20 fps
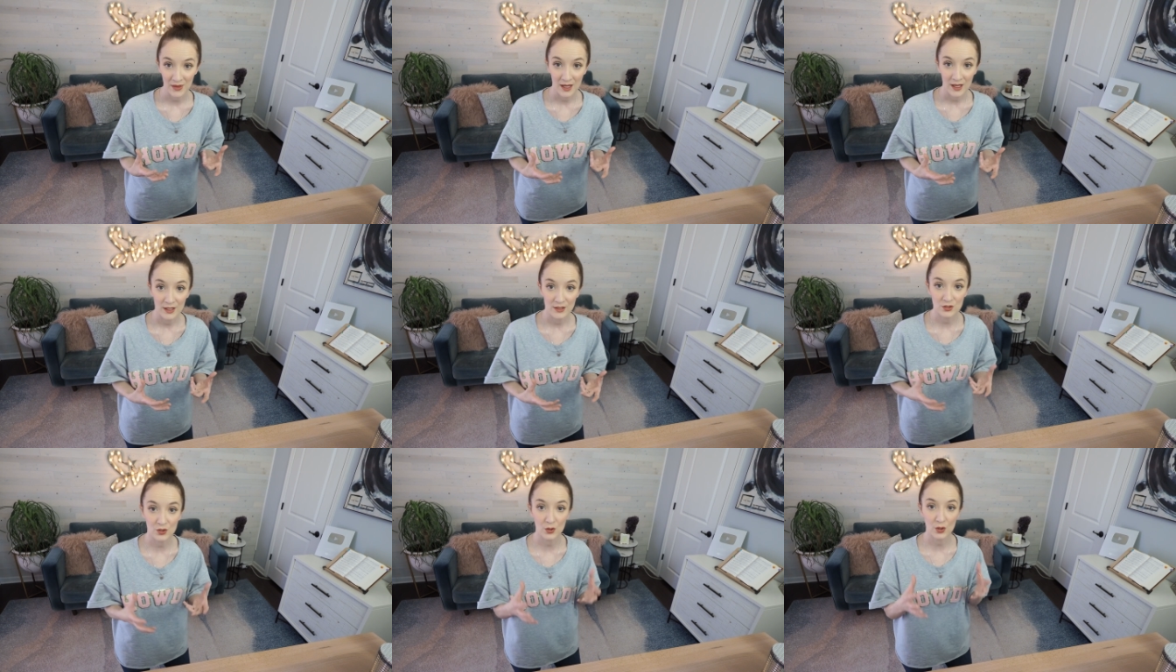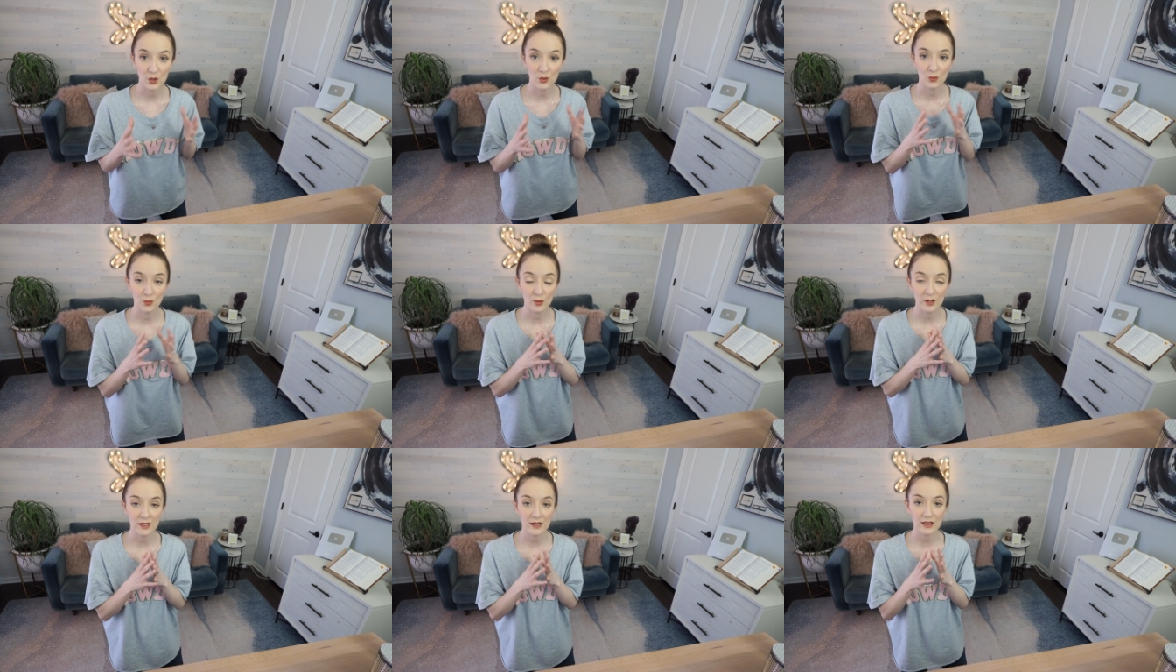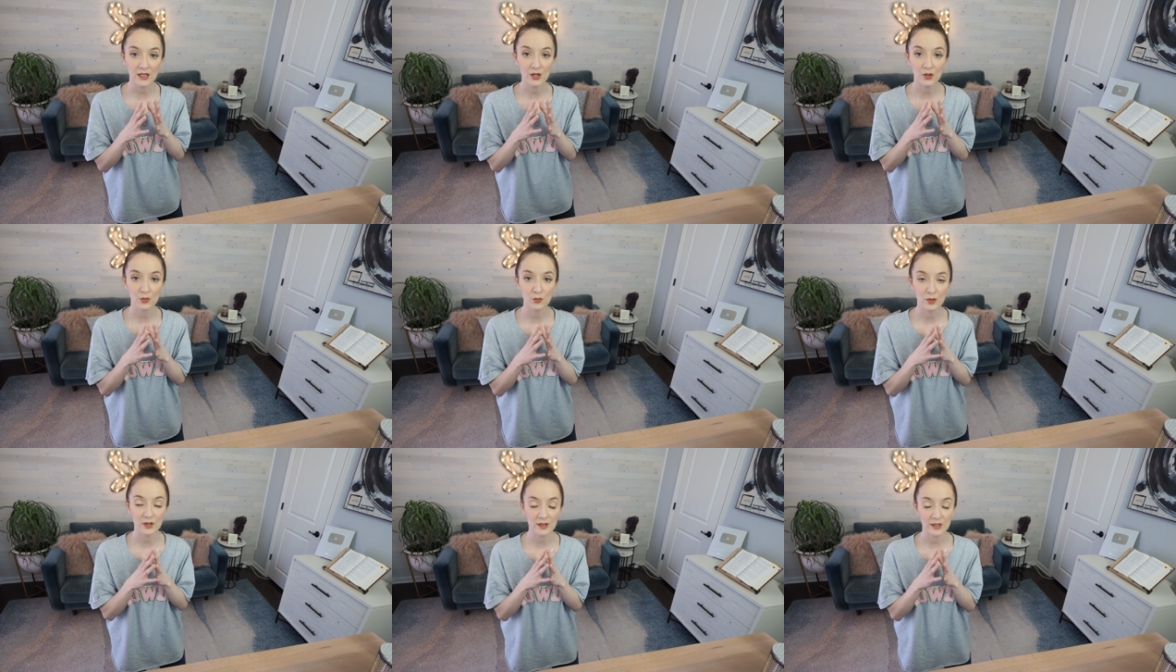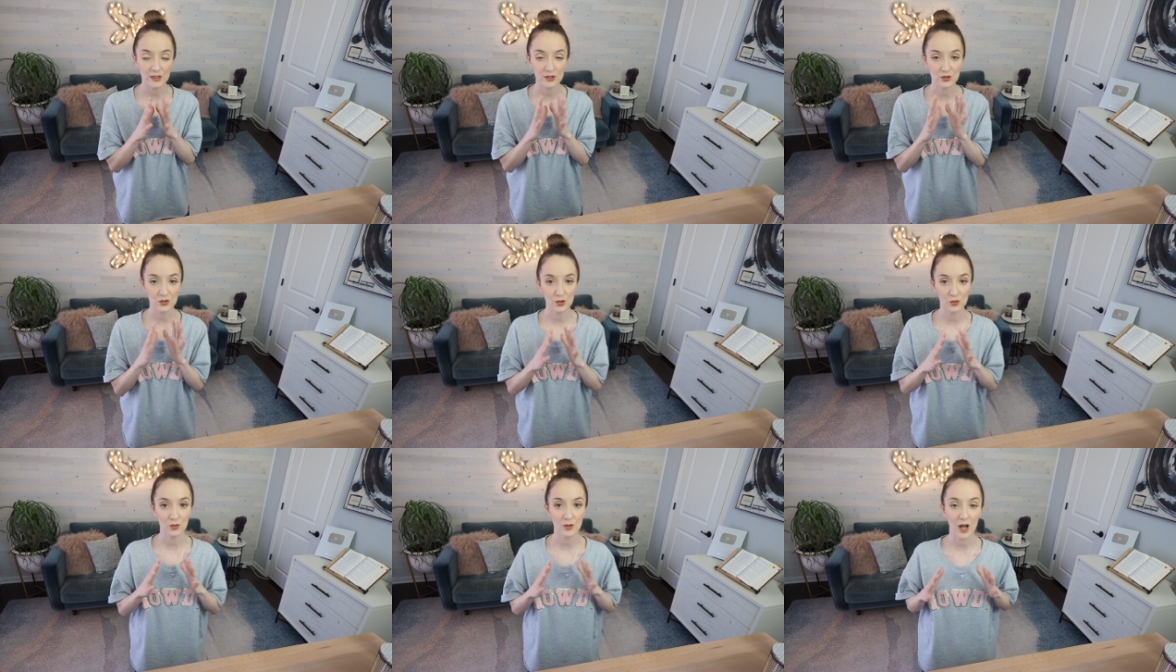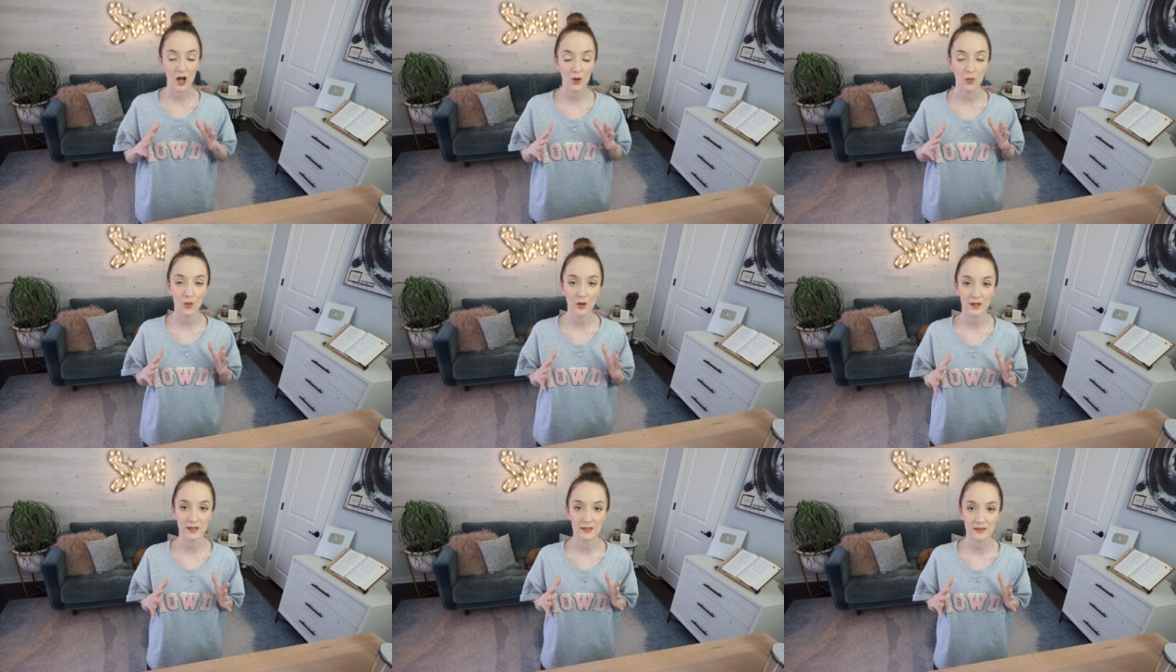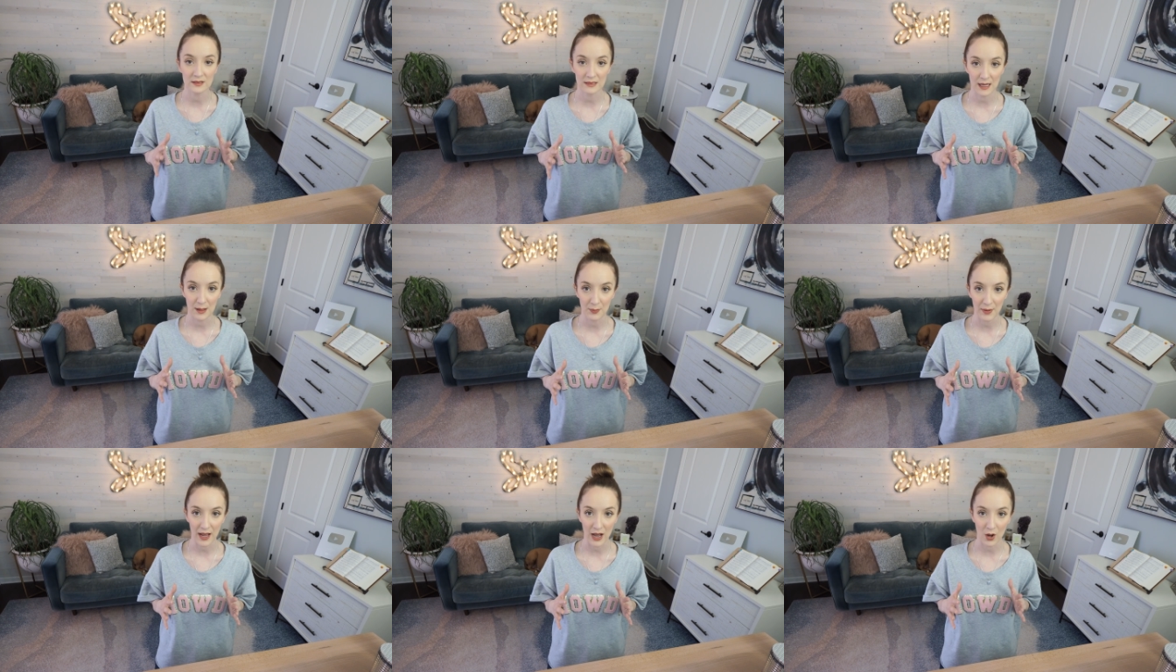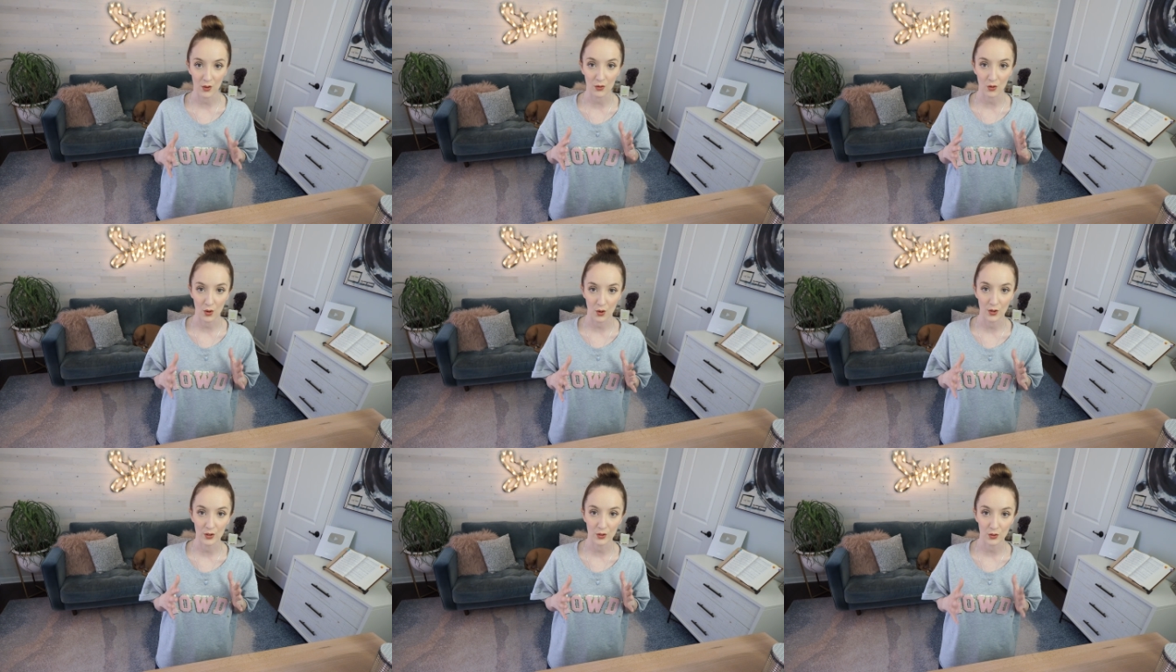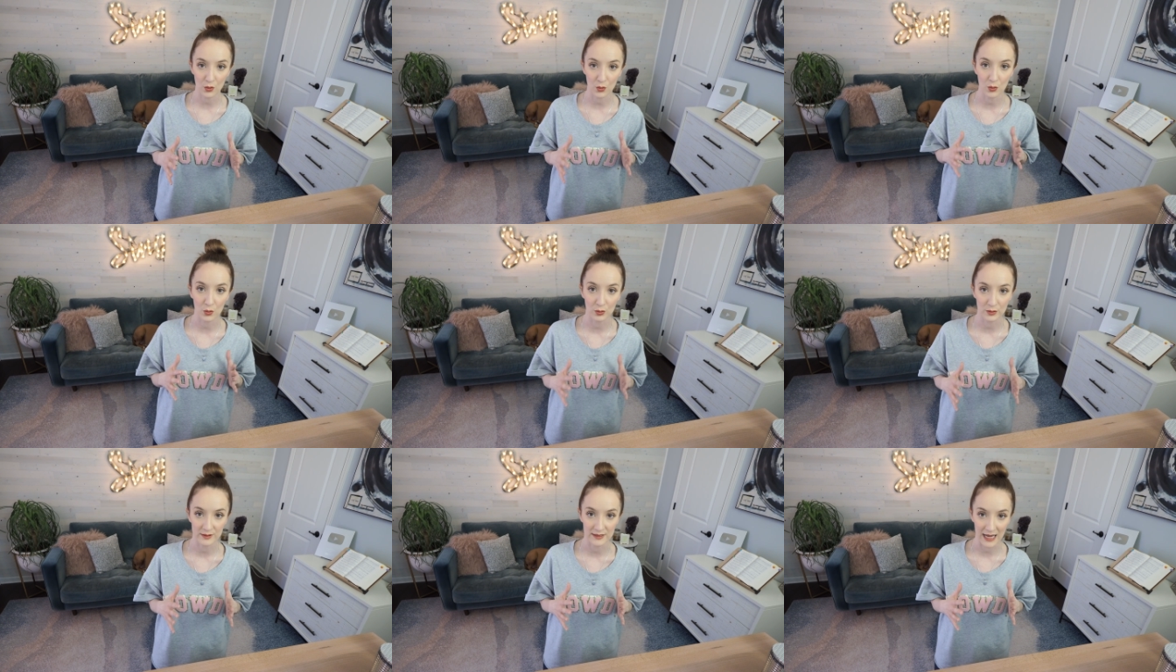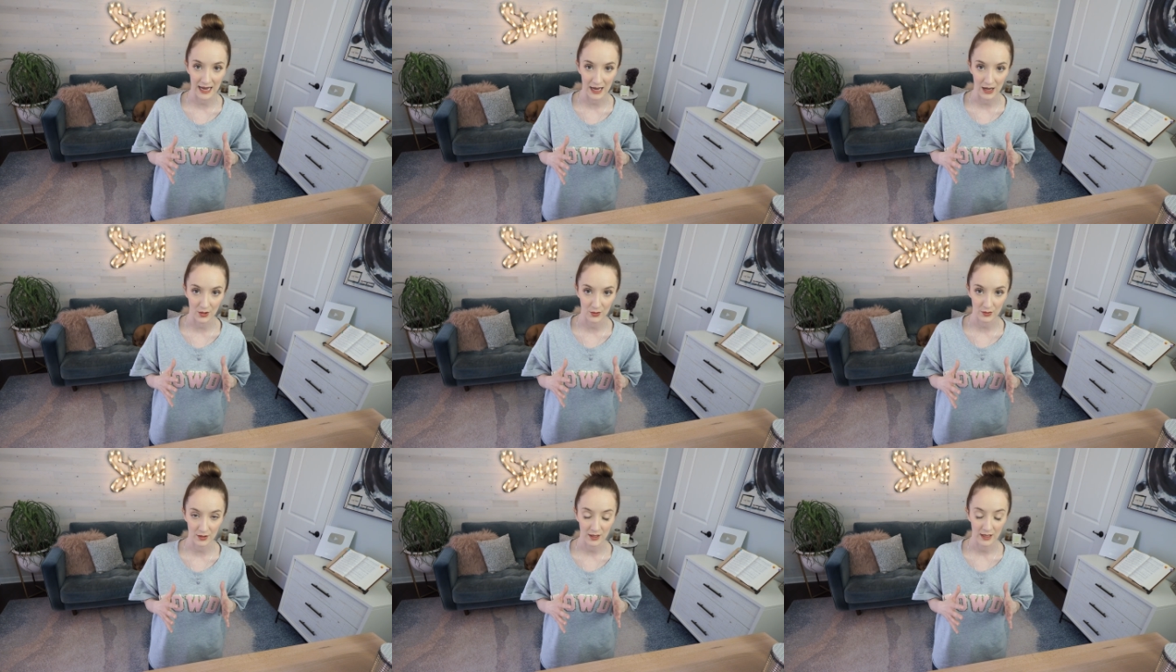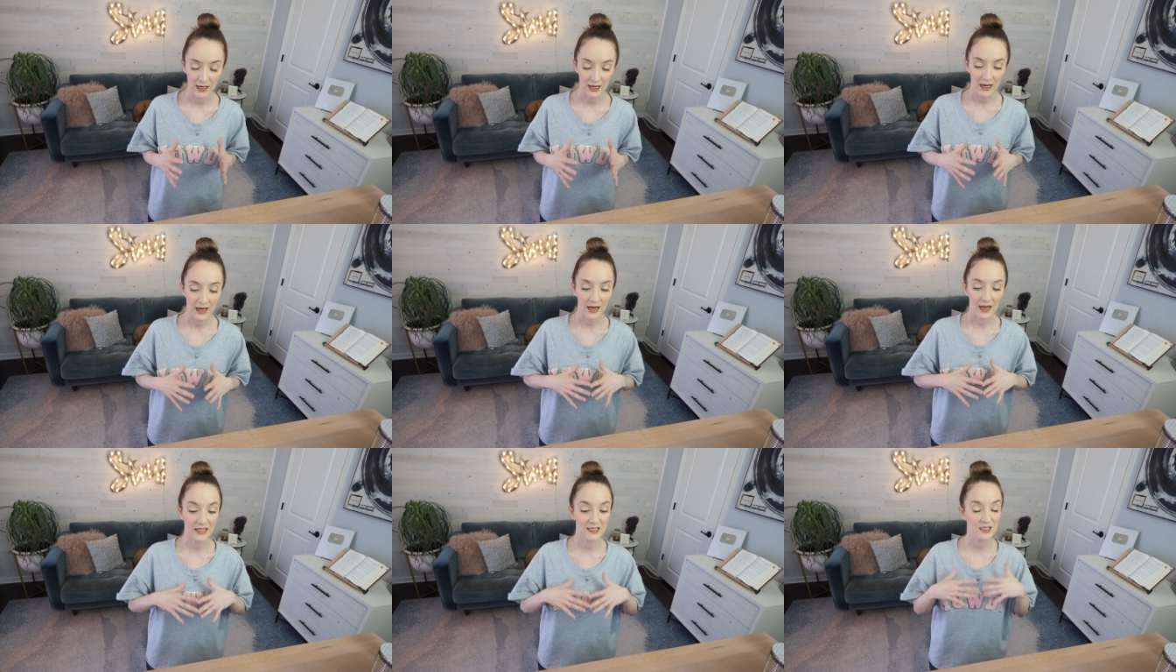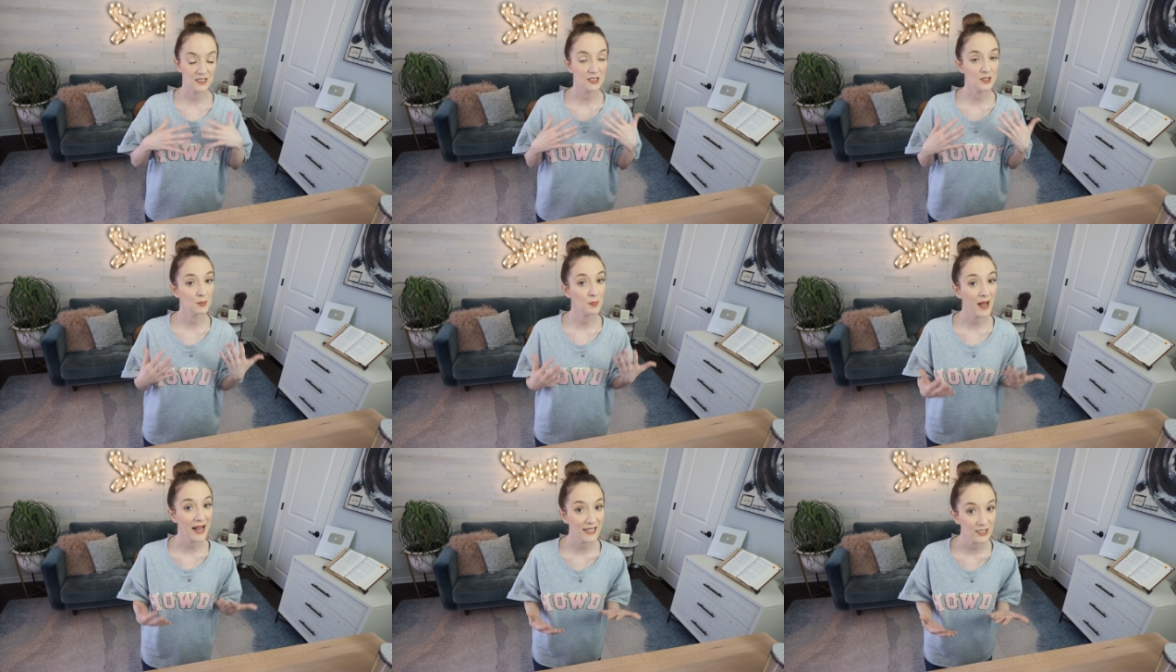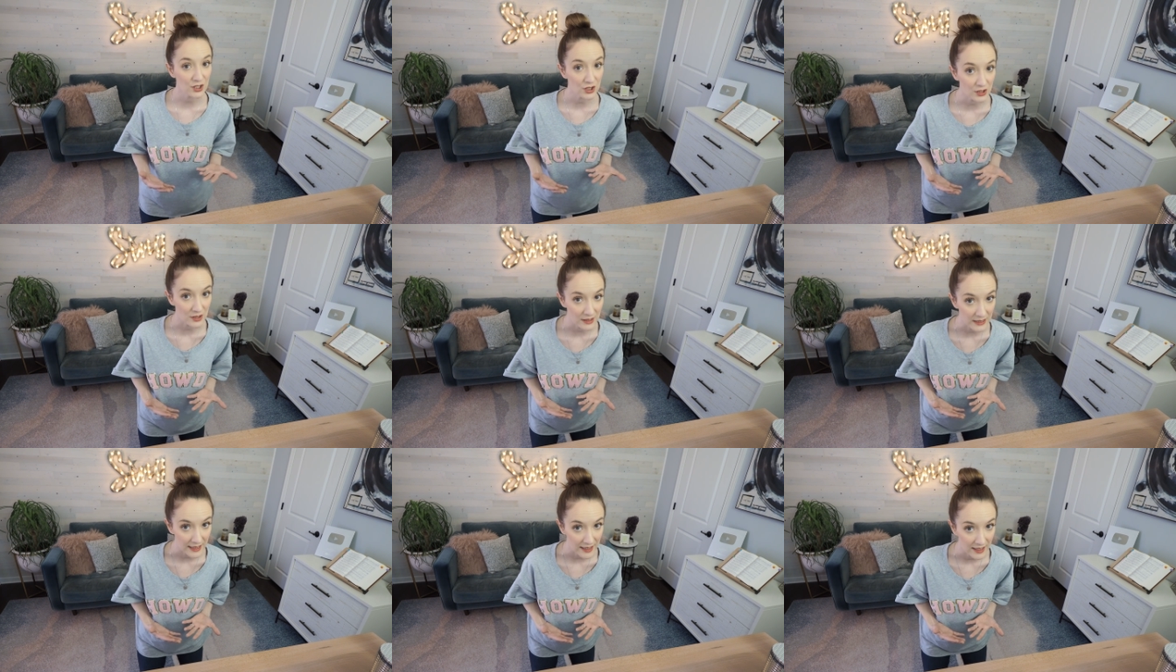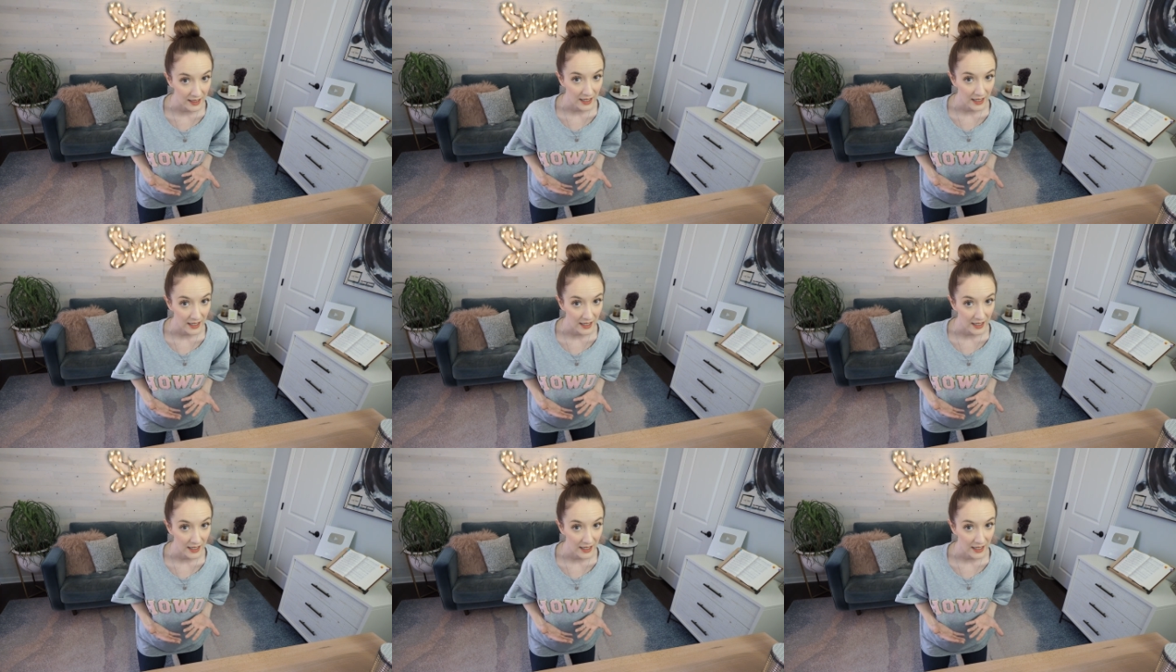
So you really, really do not want to skip out on a cool down, especially